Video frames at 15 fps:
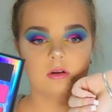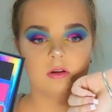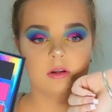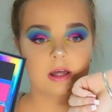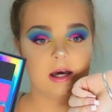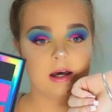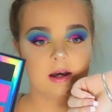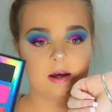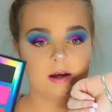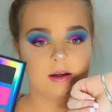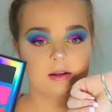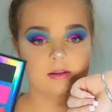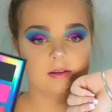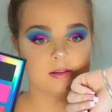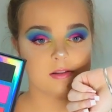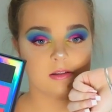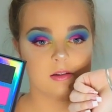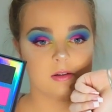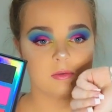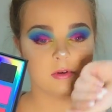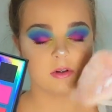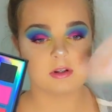that isn't
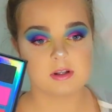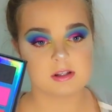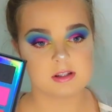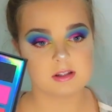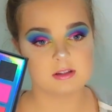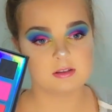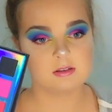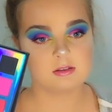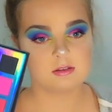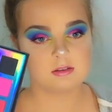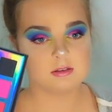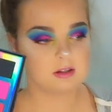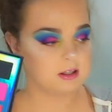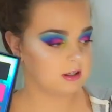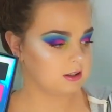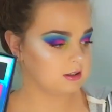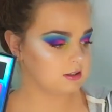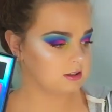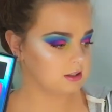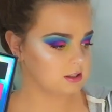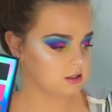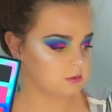gonna work, is it? How
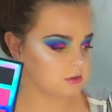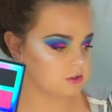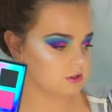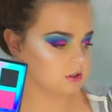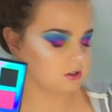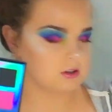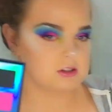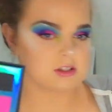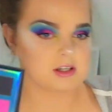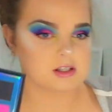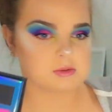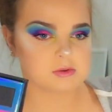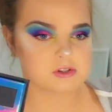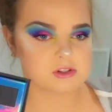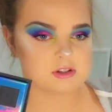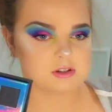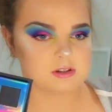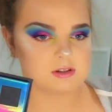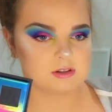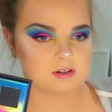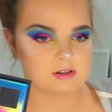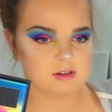did I swatch? Oh, because I swatched it.
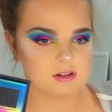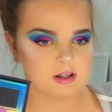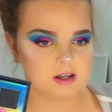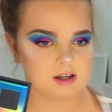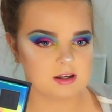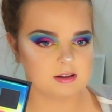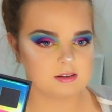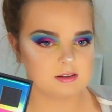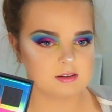Yeah,